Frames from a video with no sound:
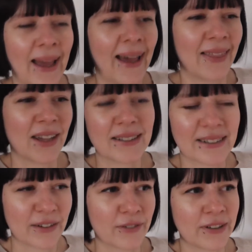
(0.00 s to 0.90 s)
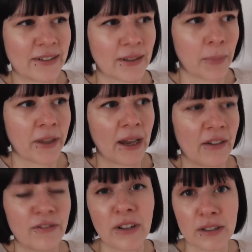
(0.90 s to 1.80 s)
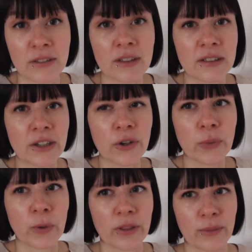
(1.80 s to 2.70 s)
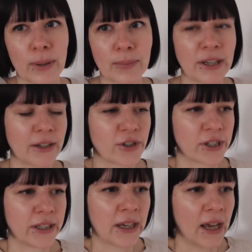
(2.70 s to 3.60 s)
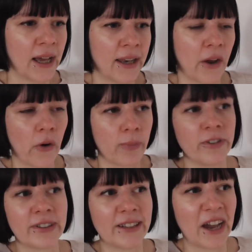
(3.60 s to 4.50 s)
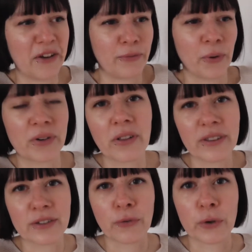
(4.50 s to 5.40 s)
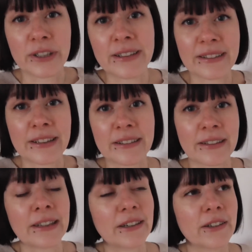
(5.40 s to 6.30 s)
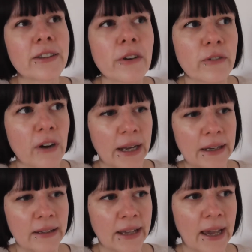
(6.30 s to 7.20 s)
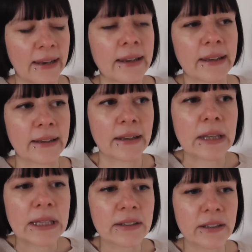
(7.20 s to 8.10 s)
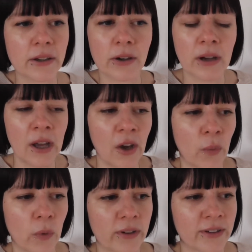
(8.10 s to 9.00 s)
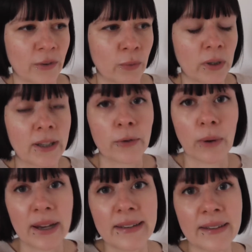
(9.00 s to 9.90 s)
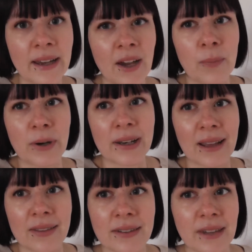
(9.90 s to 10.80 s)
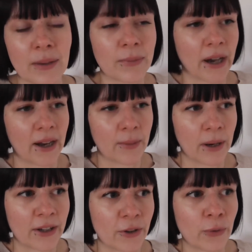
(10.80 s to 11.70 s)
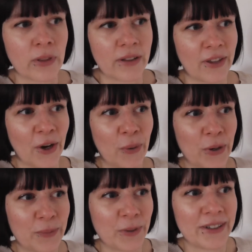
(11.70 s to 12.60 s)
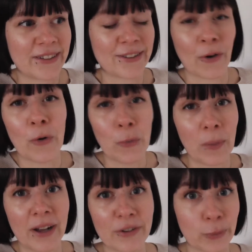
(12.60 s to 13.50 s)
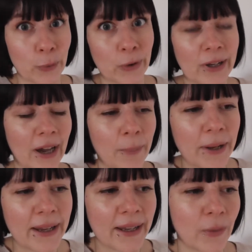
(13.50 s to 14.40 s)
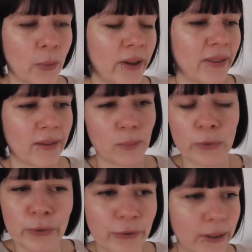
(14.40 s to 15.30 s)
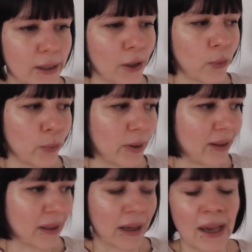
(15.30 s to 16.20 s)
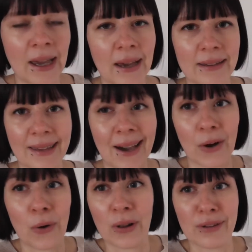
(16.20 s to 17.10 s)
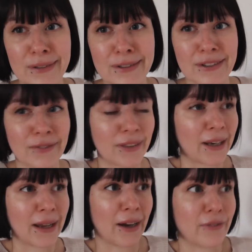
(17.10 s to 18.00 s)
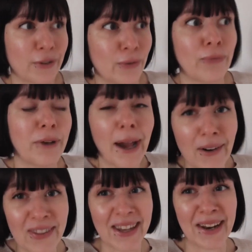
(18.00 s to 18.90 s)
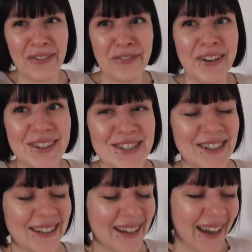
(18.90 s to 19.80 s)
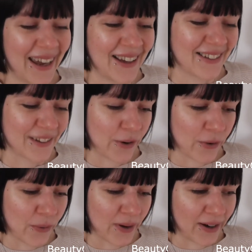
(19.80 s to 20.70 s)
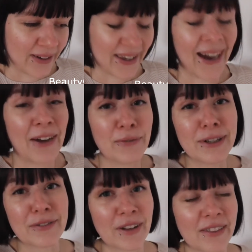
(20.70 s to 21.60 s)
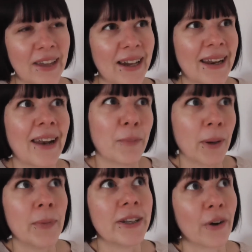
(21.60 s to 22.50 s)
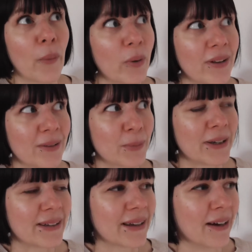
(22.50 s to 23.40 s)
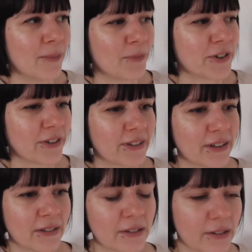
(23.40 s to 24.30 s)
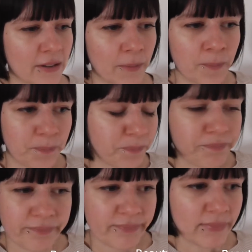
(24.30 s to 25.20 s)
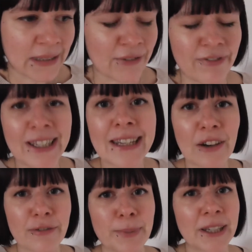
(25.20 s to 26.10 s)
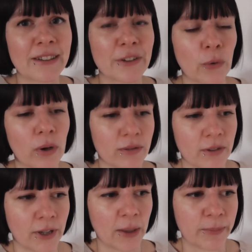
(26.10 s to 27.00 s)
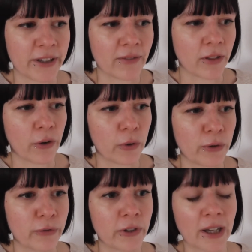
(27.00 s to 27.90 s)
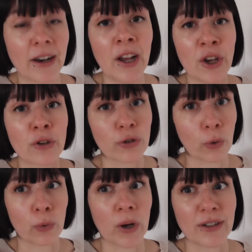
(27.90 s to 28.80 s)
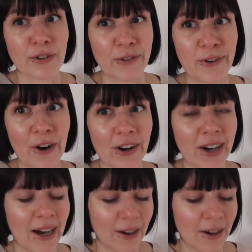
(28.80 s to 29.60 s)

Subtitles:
And that's definitely something I've felt this year with my PhD. Now, obviously, I've worked on this for years and years and years, so finally handing it in this year was really great. But at the same time, I knew that there would be so much work coming with moving, with, yeah, all stuff that I have to do now that I've finished it. So, yeah, I really felt that, and it made me tear up a little bit. Just this feeling of being so overwhelmed, even though you've done so great so far.